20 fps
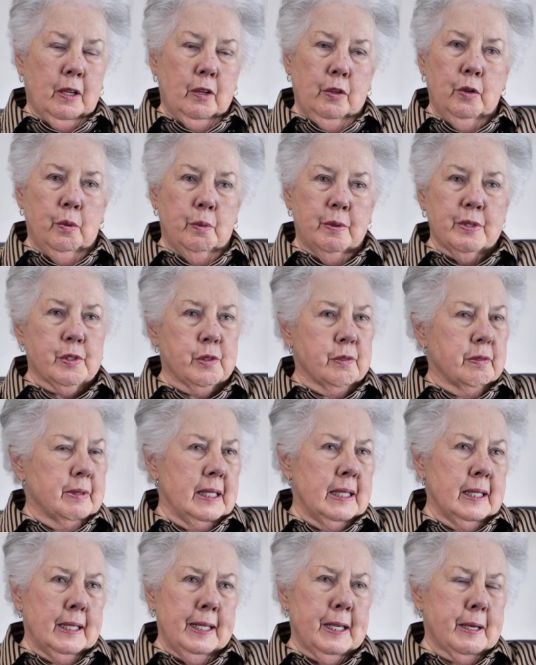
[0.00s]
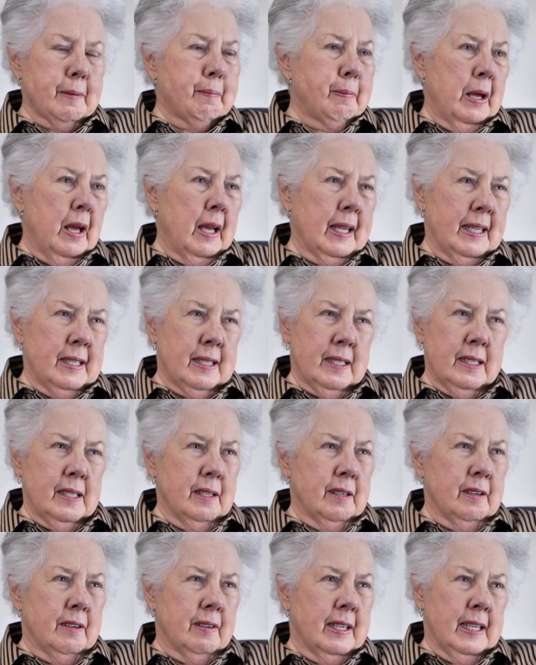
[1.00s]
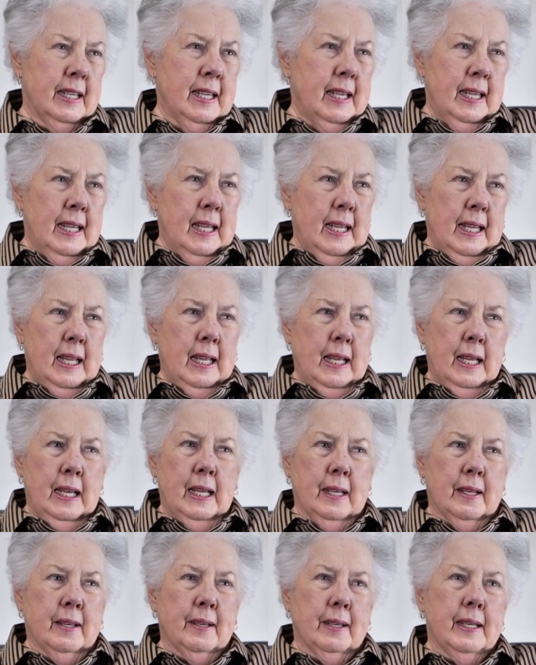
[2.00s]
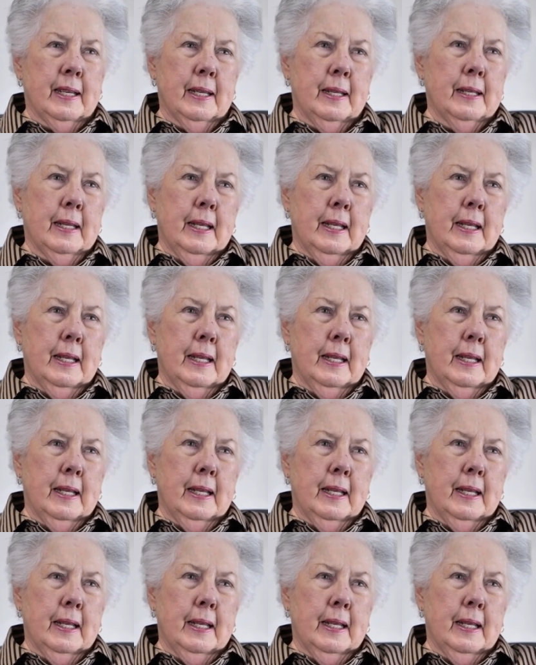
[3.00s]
who was really a pioneer in